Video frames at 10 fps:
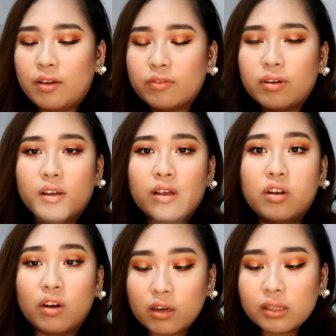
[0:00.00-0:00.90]
very
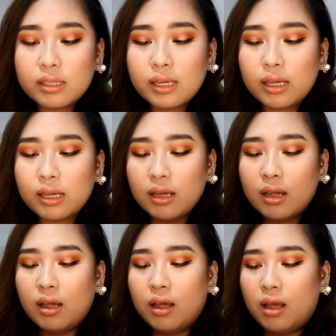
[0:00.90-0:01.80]
girly.
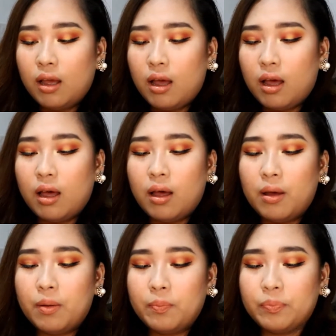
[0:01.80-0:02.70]

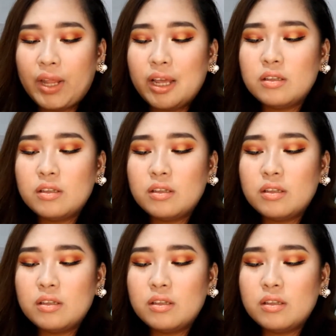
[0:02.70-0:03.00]
I